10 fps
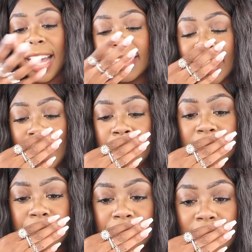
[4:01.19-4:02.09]
I think I
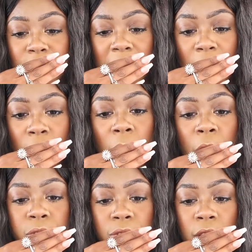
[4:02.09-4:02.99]
missed something. Wait,
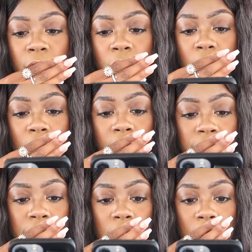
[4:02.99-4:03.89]
oof,
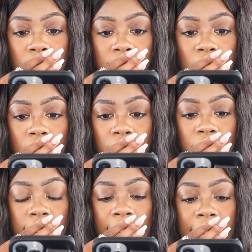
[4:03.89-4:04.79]
oof, oof,
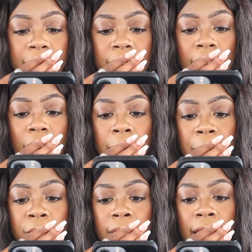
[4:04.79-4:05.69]
oof. Okay, I'm
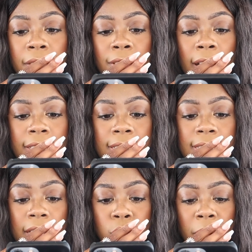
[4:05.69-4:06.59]
happier than ever. At
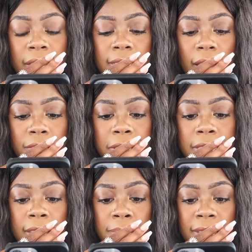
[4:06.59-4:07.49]
least that's my endeavor
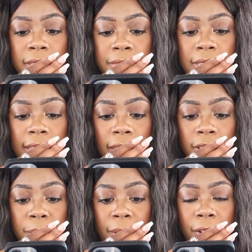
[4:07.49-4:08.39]
to keep myself
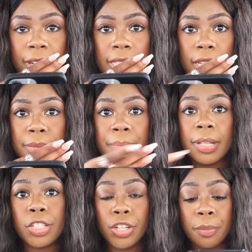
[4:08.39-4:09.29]
together and prioritize my
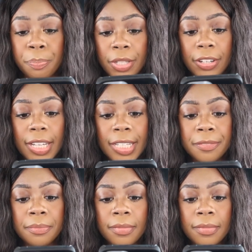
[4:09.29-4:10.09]
pleasure, period.